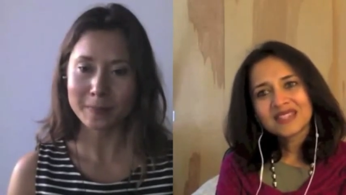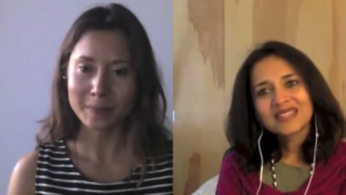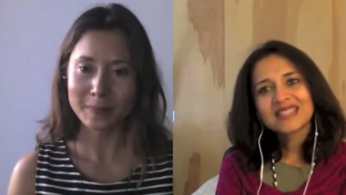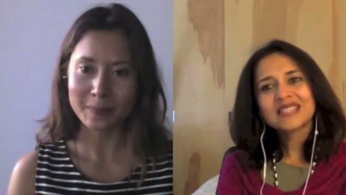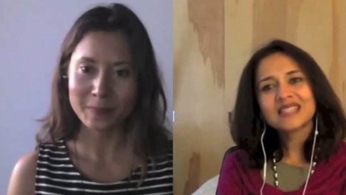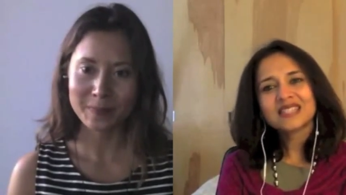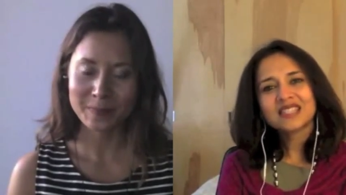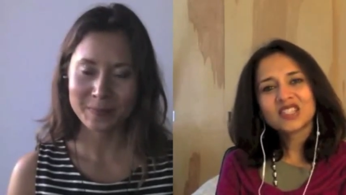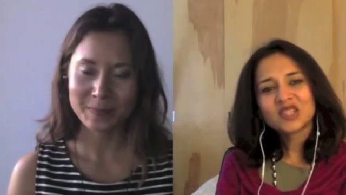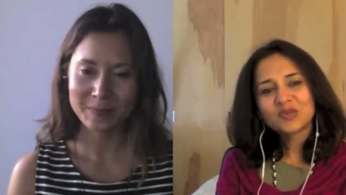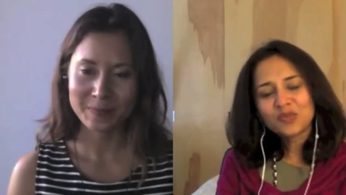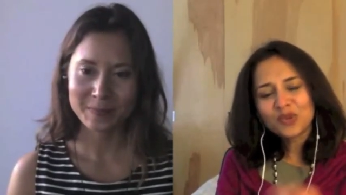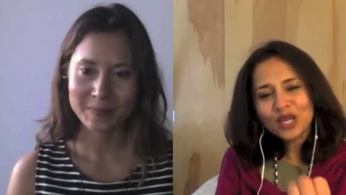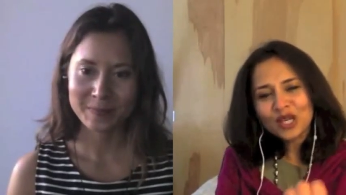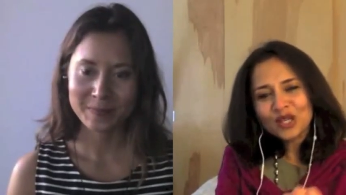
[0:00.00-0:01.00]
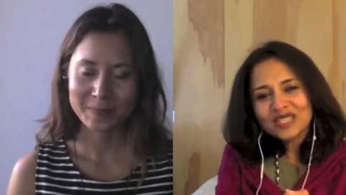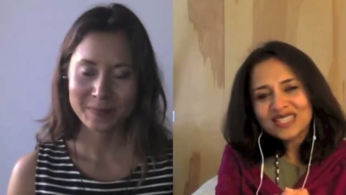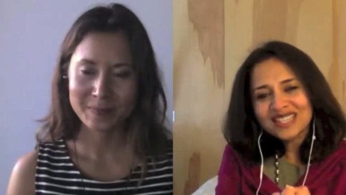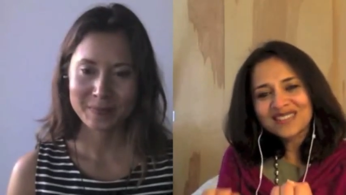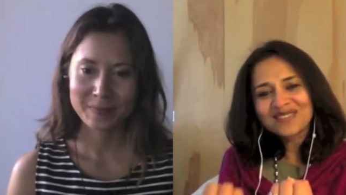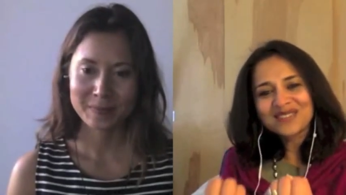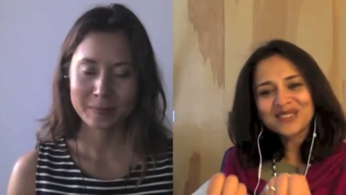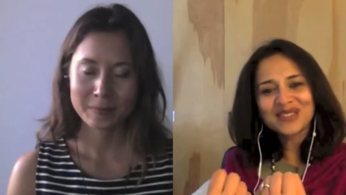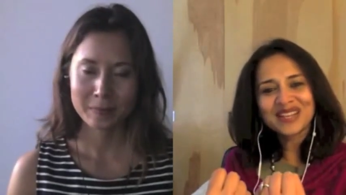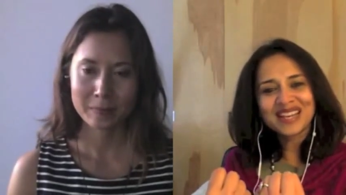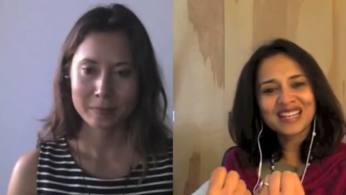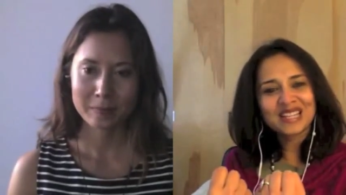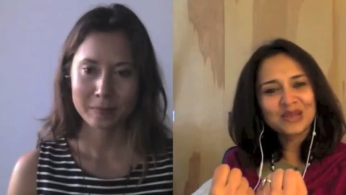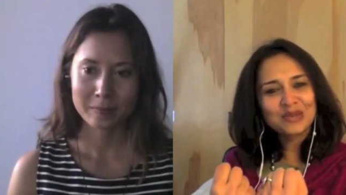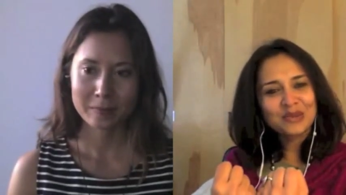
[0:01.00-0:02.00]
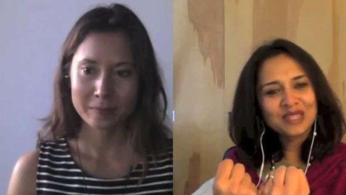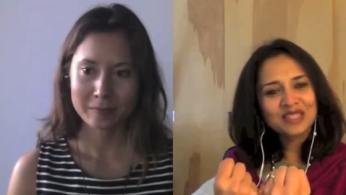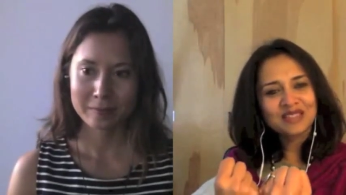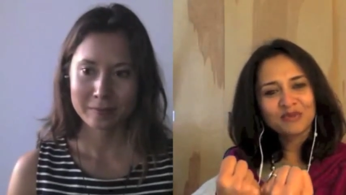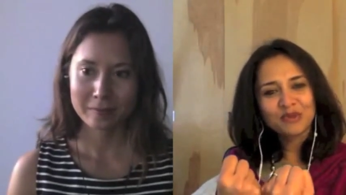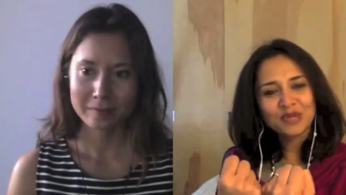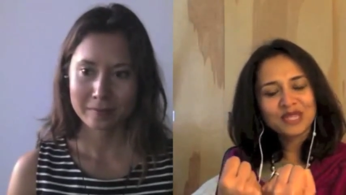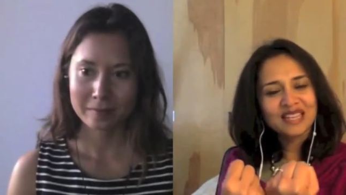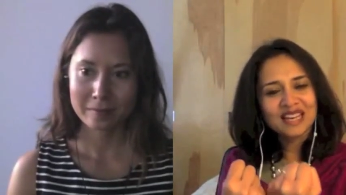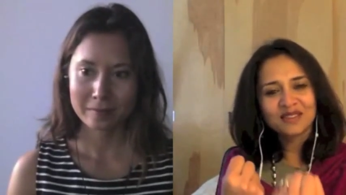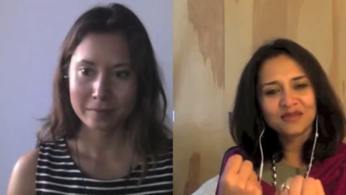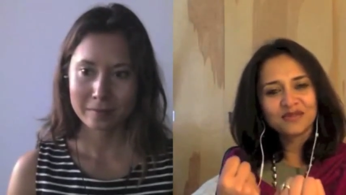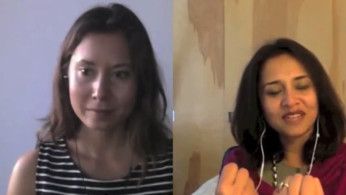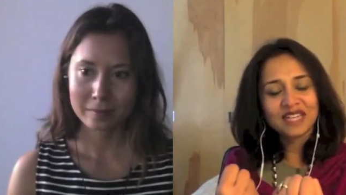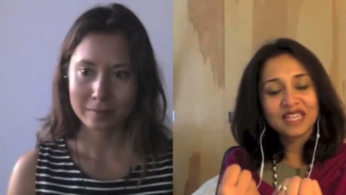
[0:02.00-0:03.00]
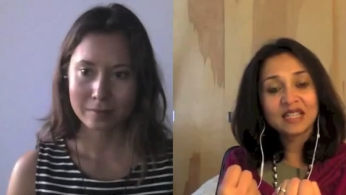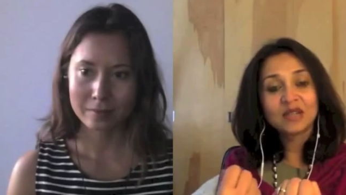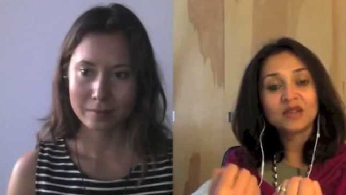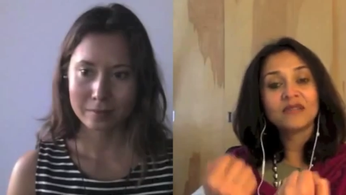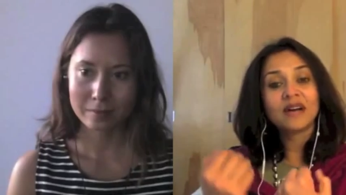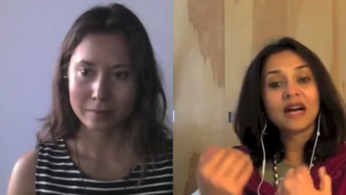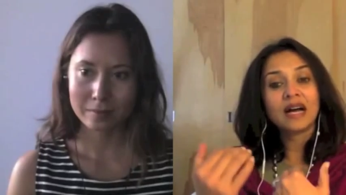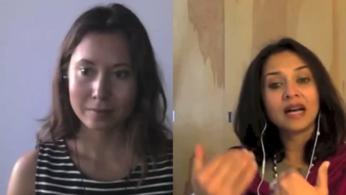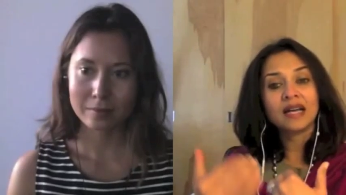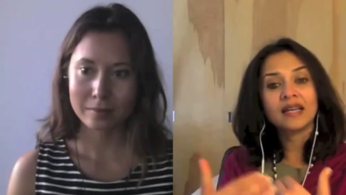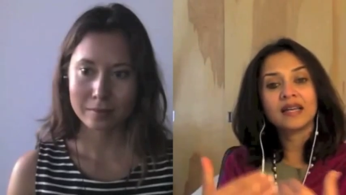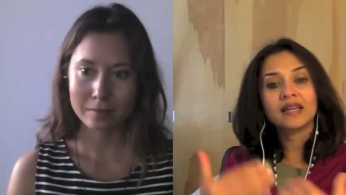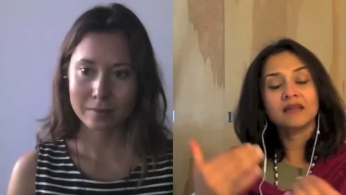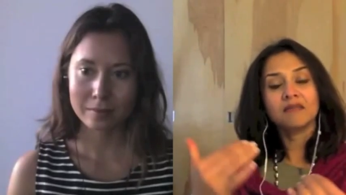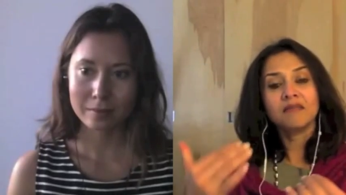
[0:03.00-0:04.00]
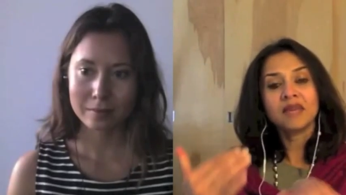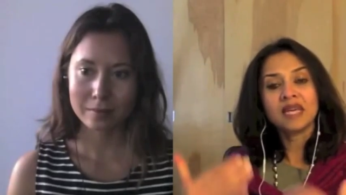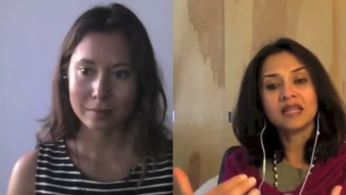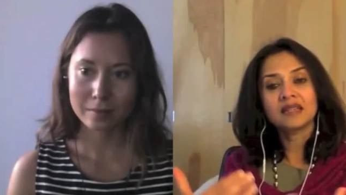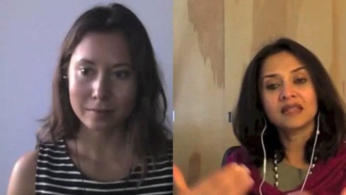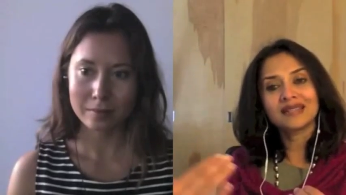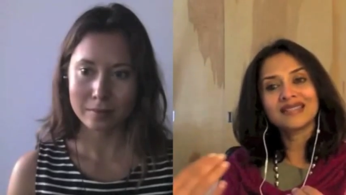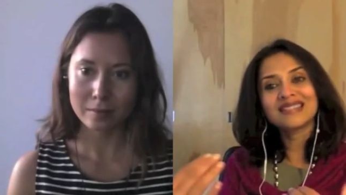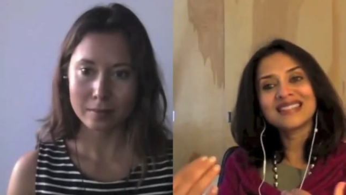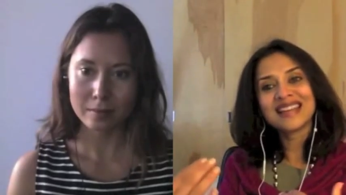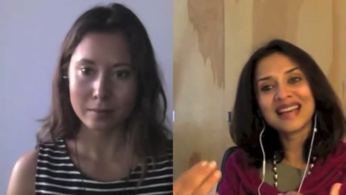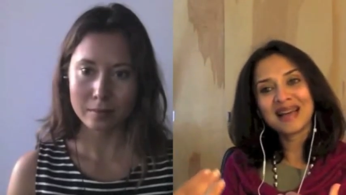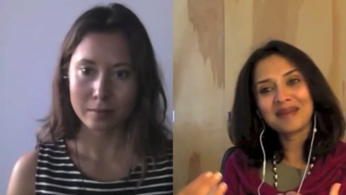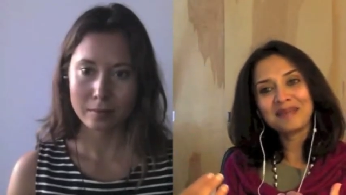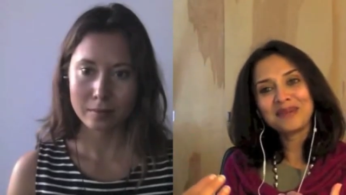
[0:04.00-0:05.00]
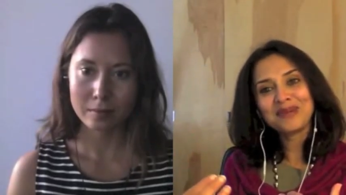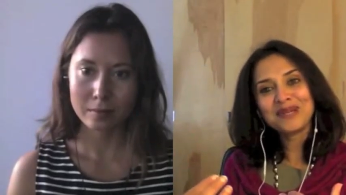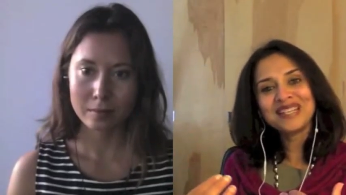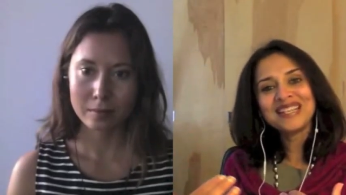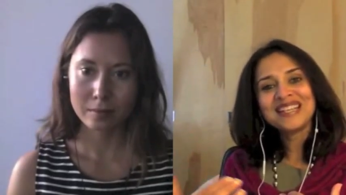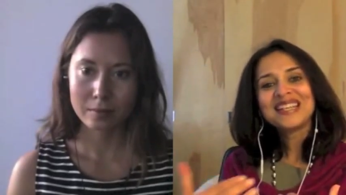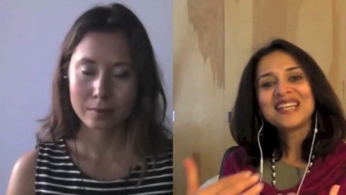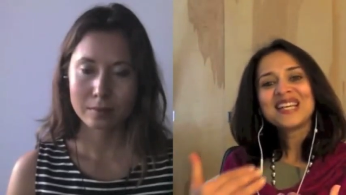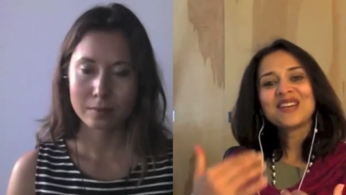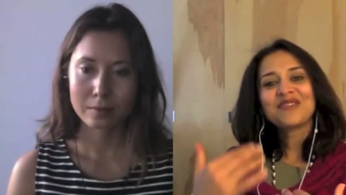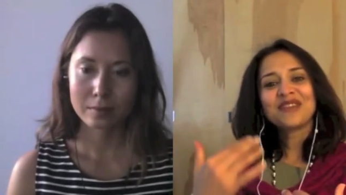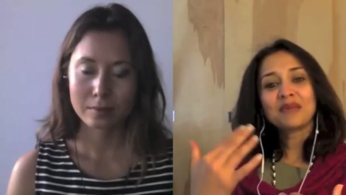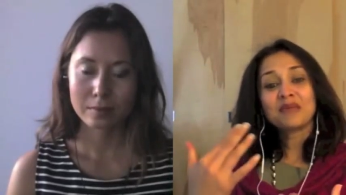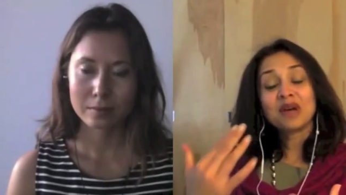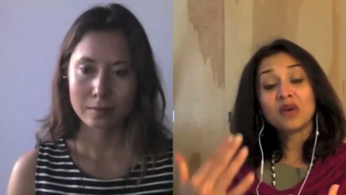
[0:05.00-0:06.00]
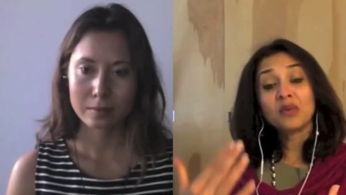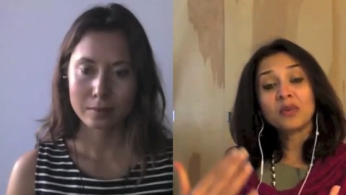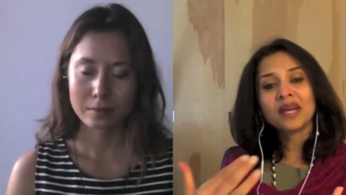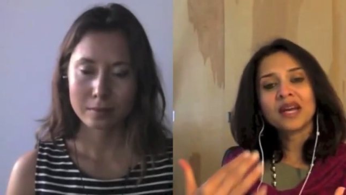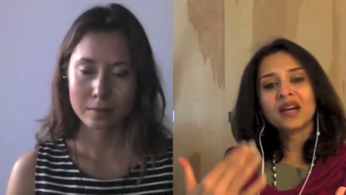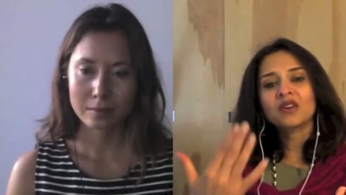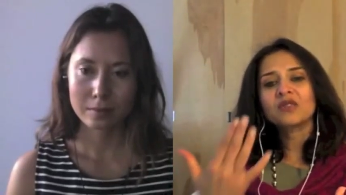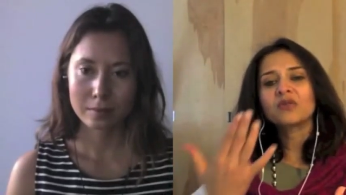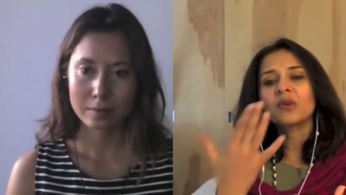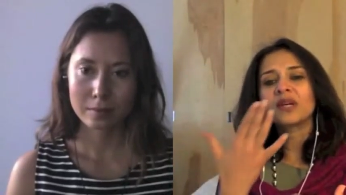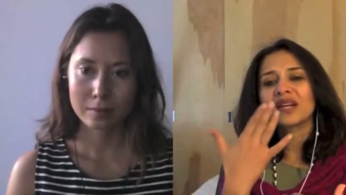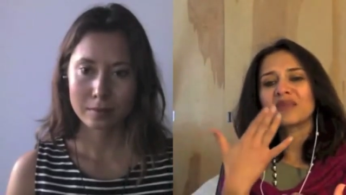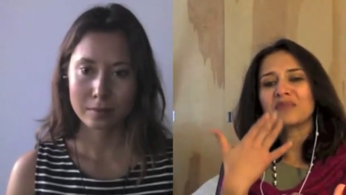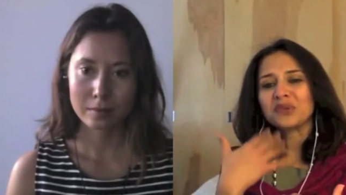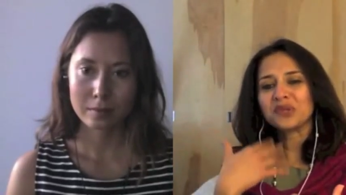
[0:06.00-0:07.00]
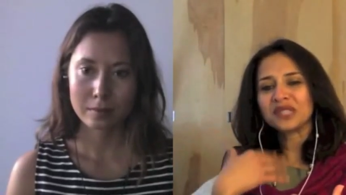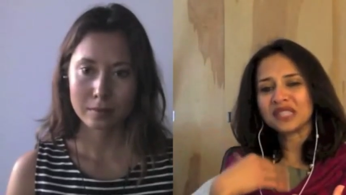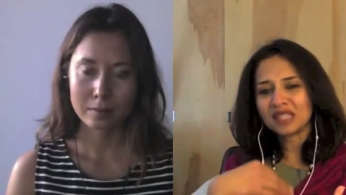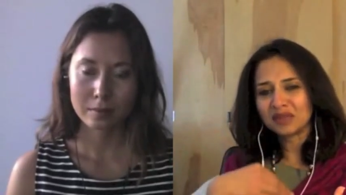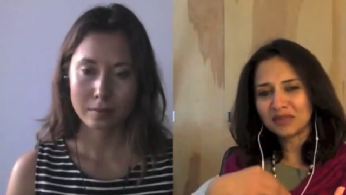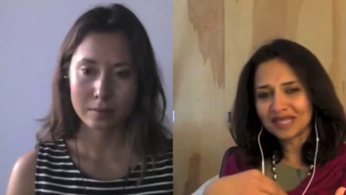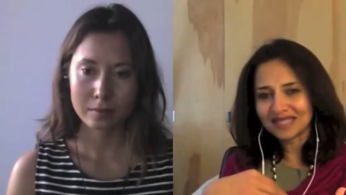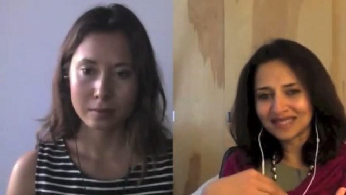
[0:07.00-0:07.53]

Speaker 1: Just, just bring yourself together with, with that feeling of, I can make this happen if I'm aware of what I'm putting in my